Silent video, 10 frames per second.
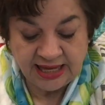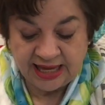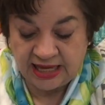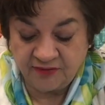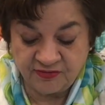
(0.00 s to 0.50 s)

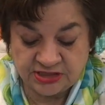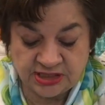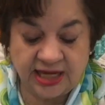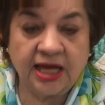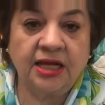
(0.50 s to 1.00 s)
And if it's
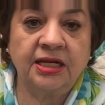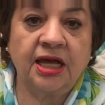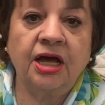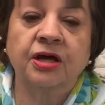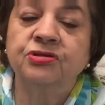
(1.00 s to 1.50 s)
a
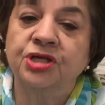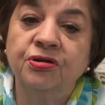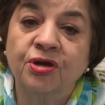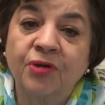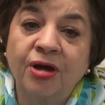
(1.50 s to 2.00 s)

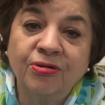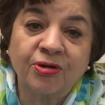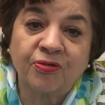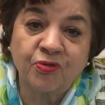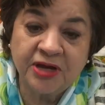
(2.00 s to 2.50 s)
2-year-old or
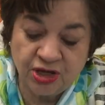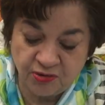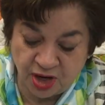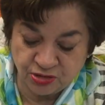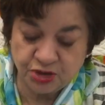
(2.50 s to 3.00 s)
a
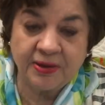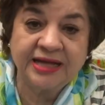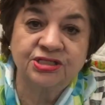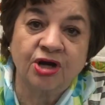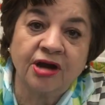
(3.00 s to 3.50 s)
3-year-old, you
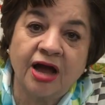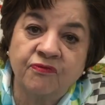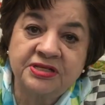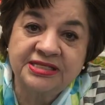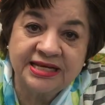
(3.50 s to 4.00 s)
might start off
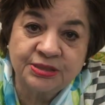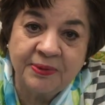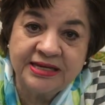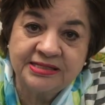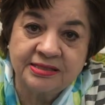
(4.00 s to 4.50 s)
with 6
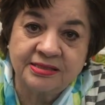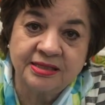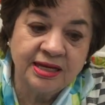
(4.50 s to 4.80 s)
pieces.